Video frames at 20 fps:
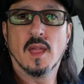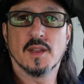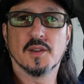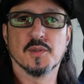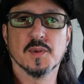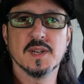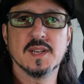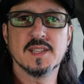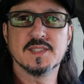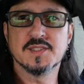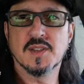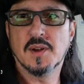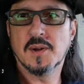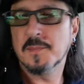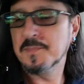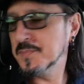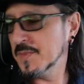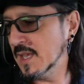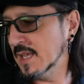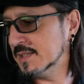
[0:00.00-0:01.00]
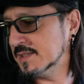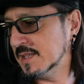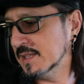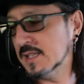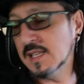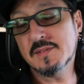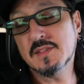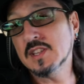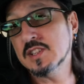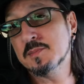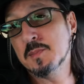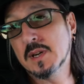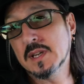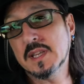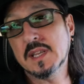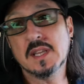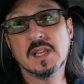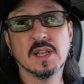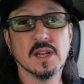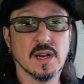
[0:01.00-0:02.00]
Greetings all, it's the Devious
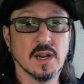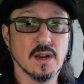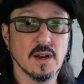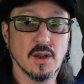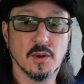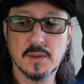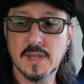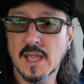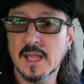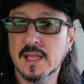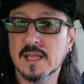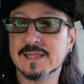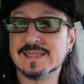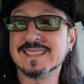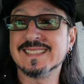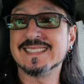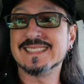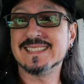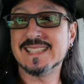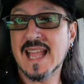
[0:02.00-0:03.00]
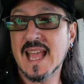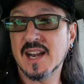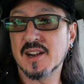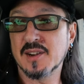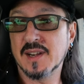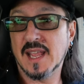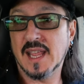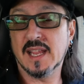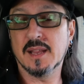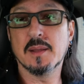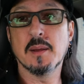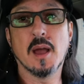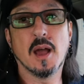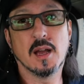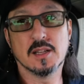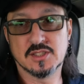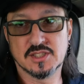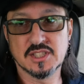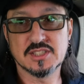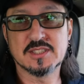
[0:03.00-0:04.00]
Monkey here. Okay, it's Saturday,
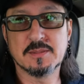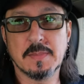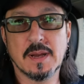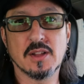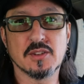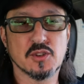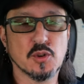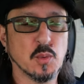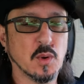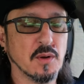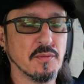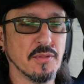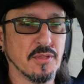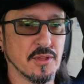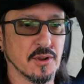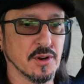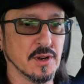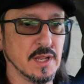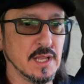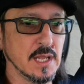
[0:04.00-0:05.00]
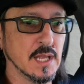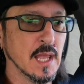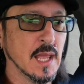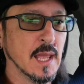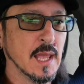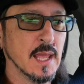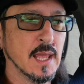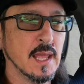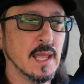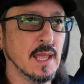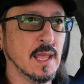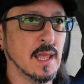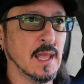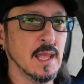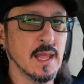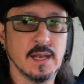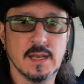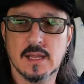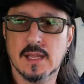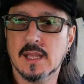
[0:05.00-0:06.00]
just about 12:30,
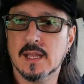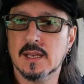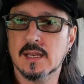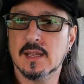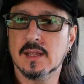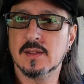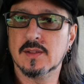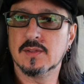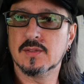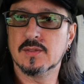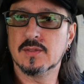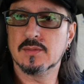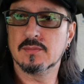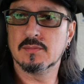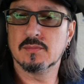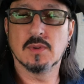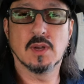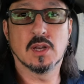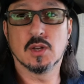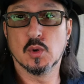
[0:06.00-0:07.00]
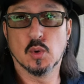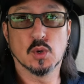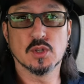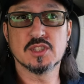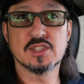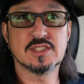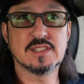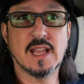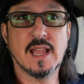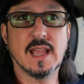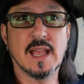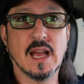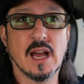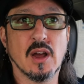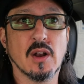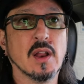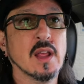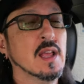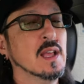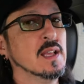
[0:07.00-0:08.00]
and it is a gorgeous day
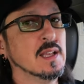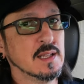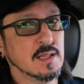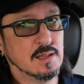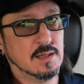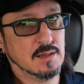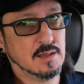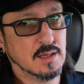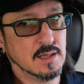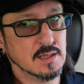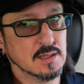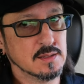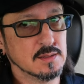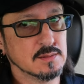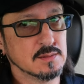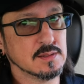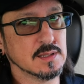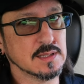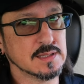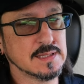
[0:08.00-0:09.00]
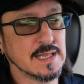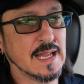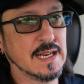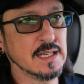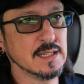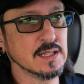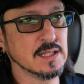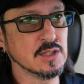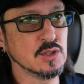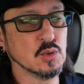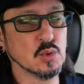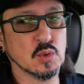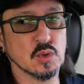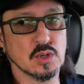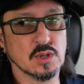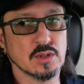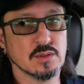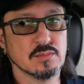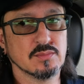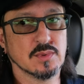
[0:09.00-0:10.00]
out, decidedly
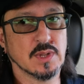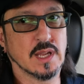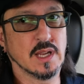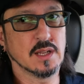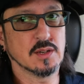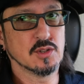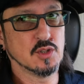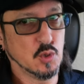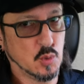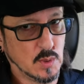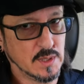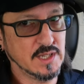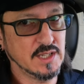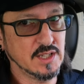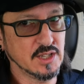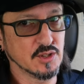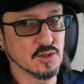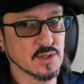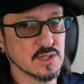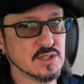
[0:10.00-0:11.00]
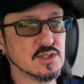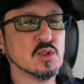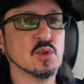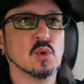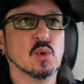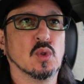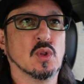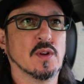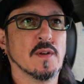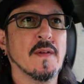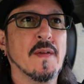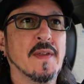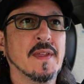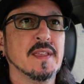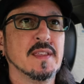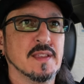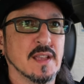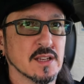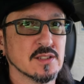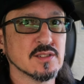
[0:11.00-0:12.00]
cooler, like 20 degrees cooler.
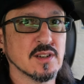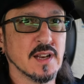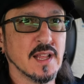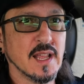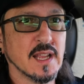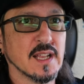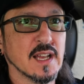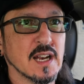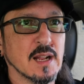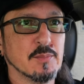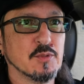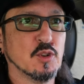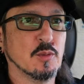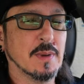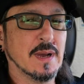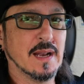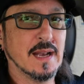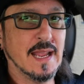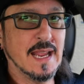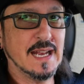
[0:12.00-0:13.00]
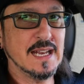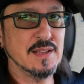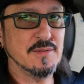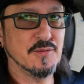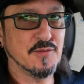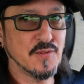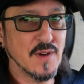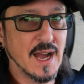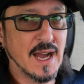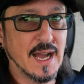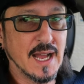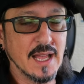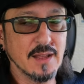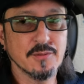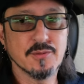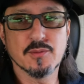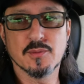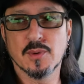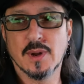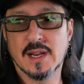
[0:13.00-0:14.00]
Yesterday it got up to about
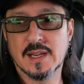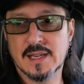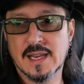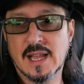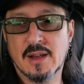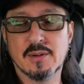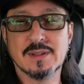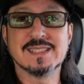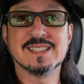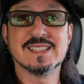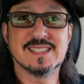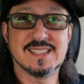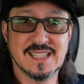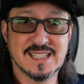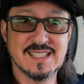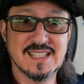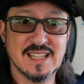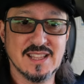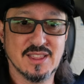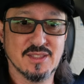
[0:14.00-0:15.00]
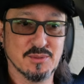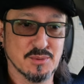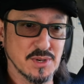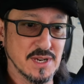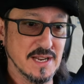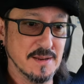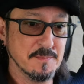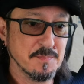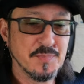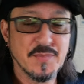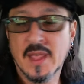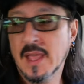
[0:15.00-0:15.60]
85, right now it's 63.